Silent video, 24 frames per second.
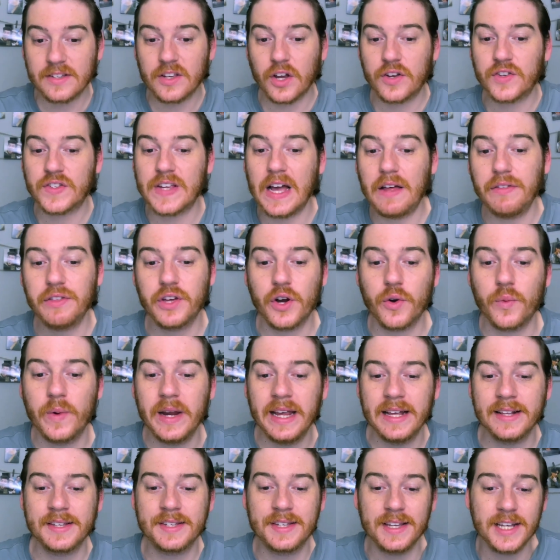a South
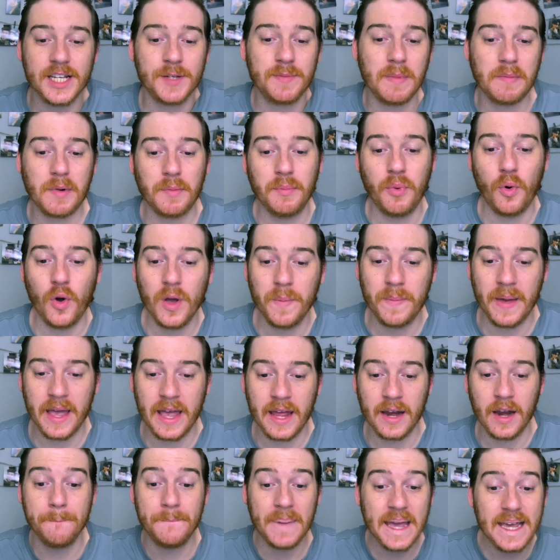Korean six-member boy
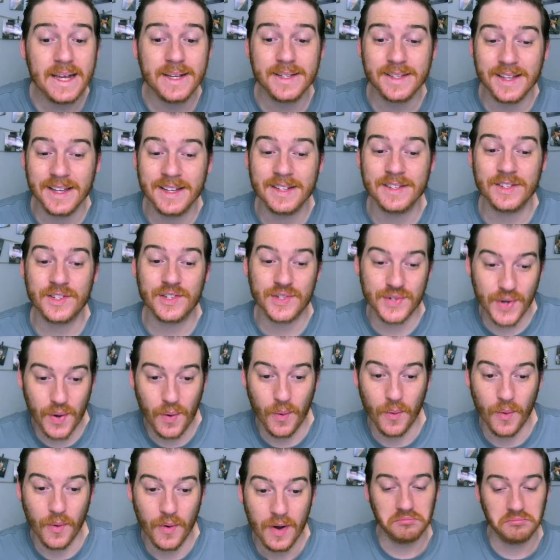band based in
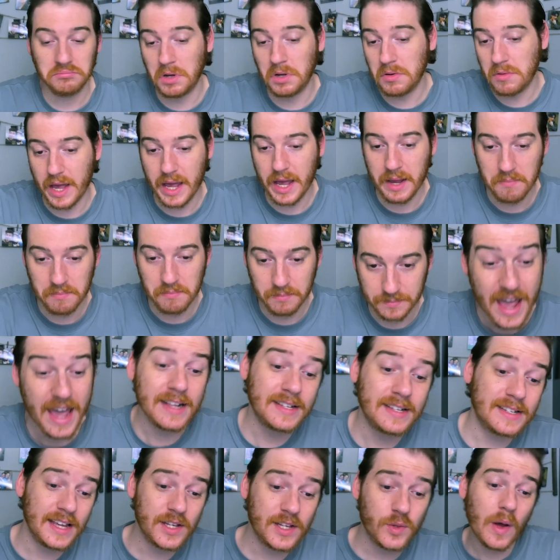Seoul. Okay. It
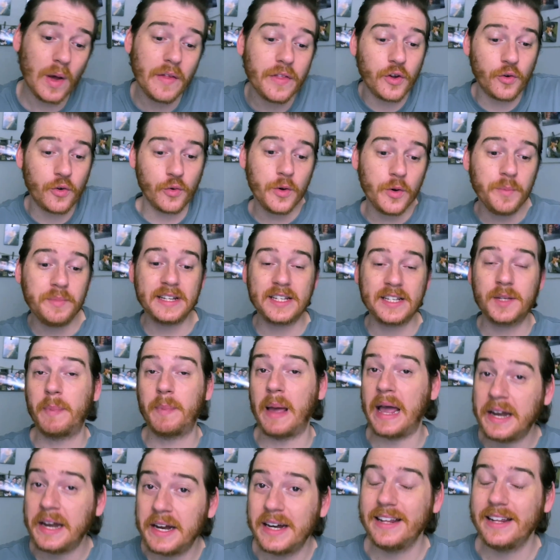says while the group
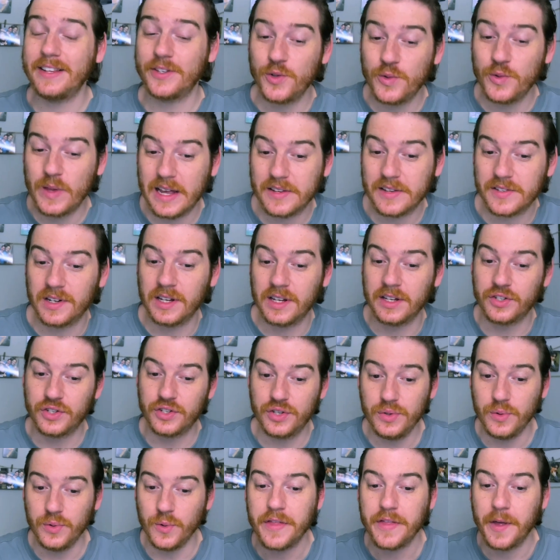disbanded in two thousand
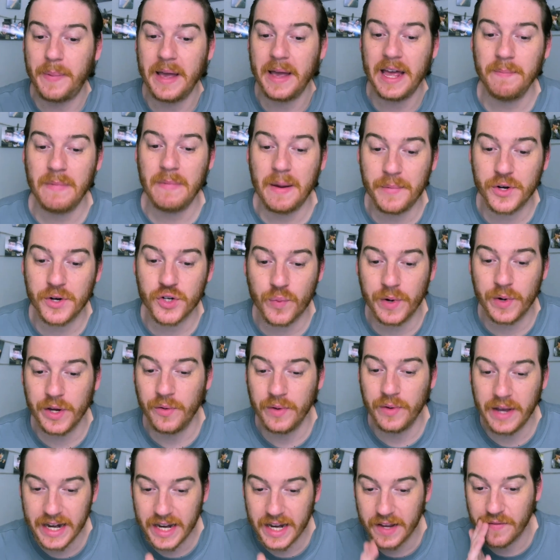two, the band members
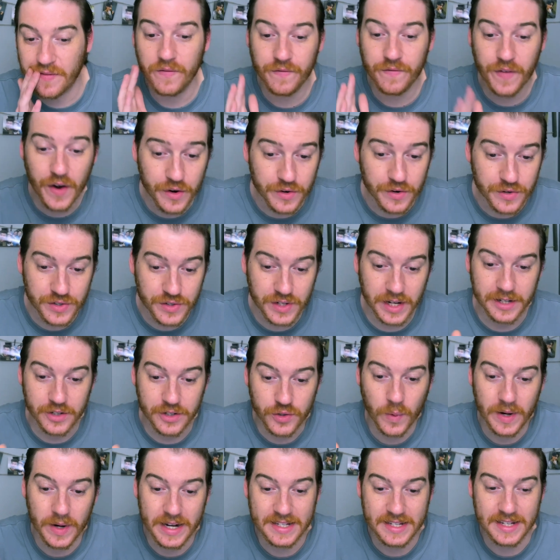reunited first in
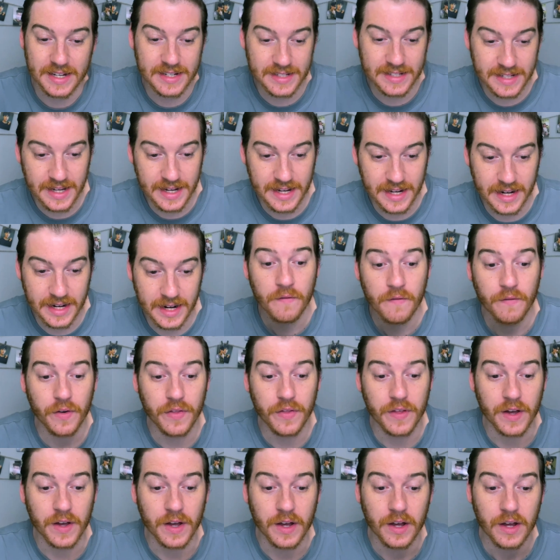twenty sixteen for
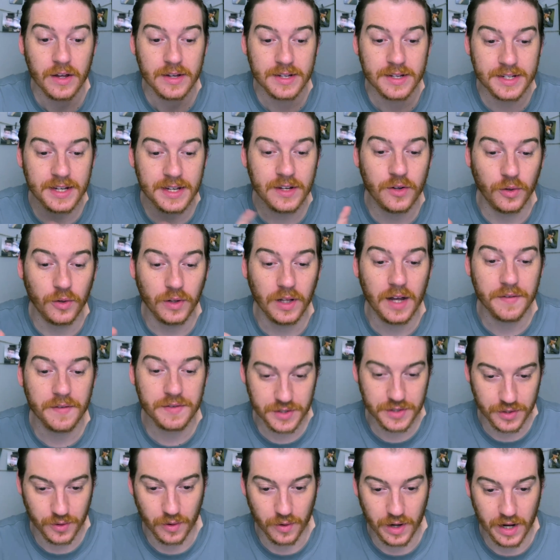the single Love
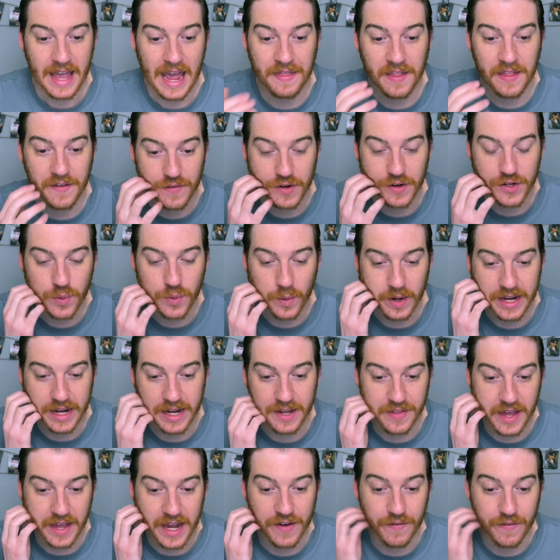Story, and then for
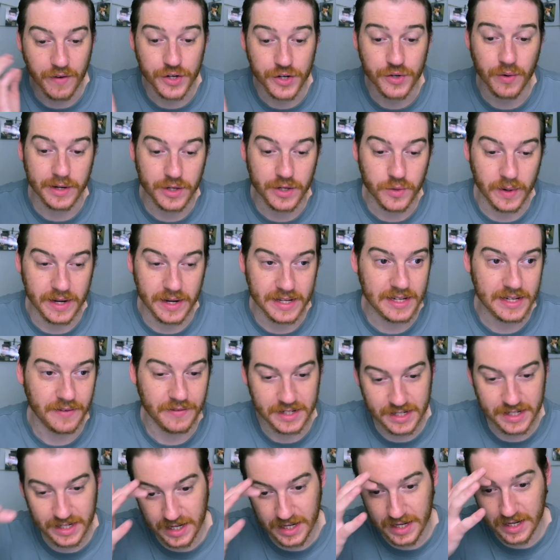twentieth anniversary in twenty
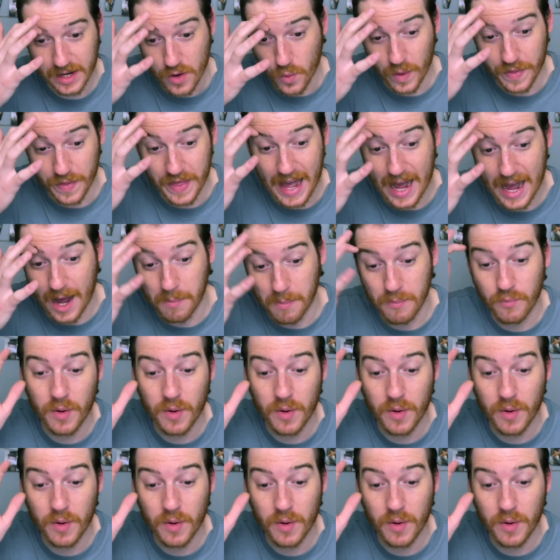seventeen with the album